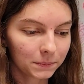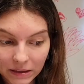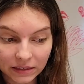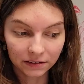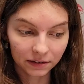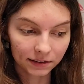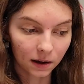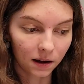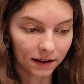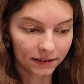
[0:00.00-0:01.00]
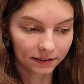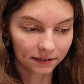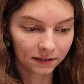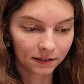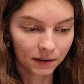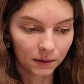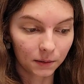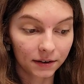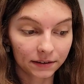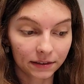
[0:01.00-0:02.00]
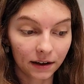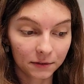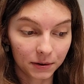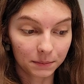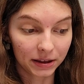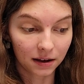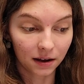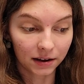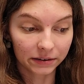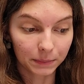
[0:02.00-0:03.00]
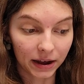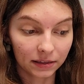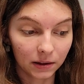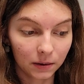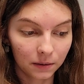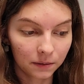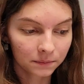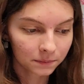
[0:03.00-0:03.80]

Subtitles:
This is caused, or it's thought to be caused, by low